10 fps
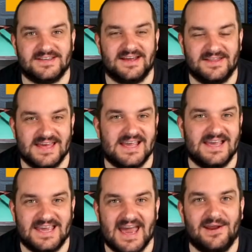to think
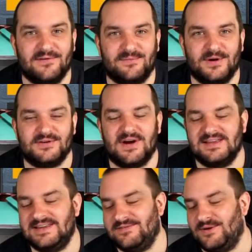again over my
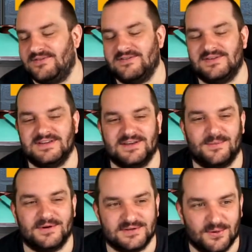trance, even though I've given it so
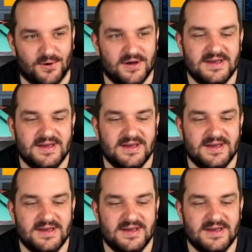much thought.